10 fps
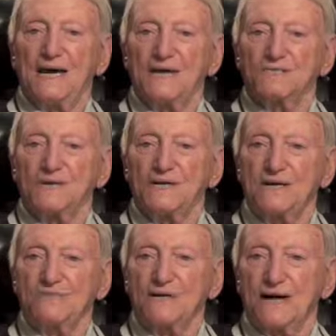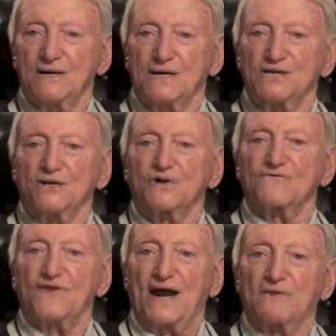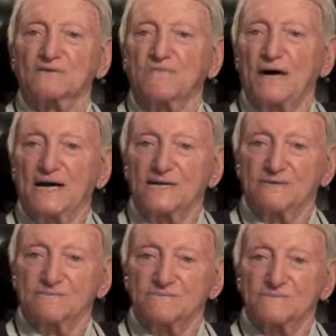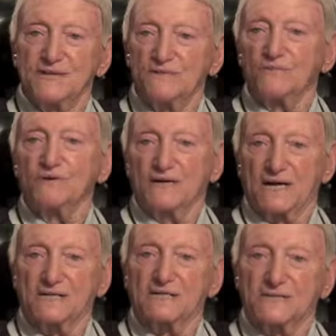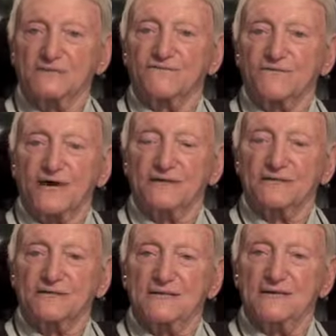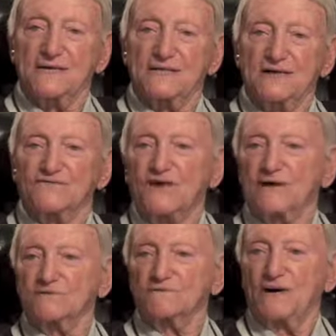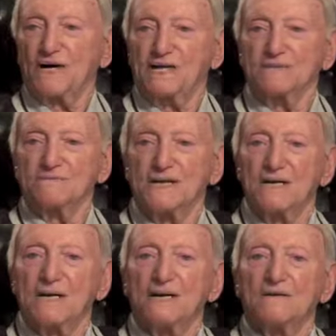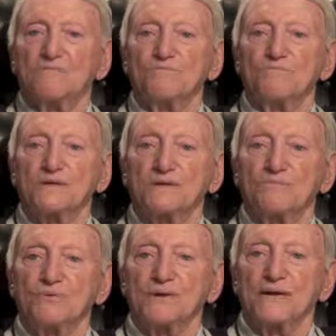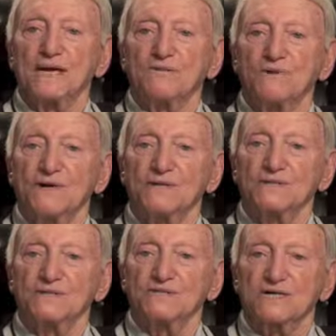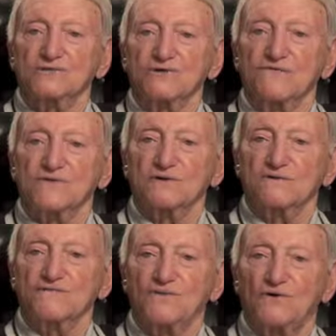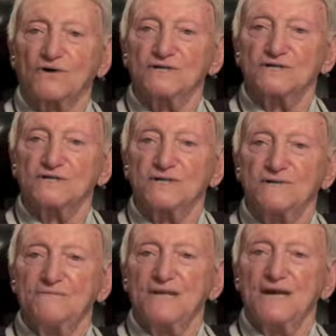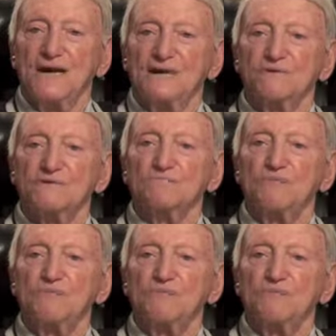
And when he went out, he thought Frank was behind him. He wrote me a letter to this effect that Frank was behind him. But the plane went into centrifugal force and he was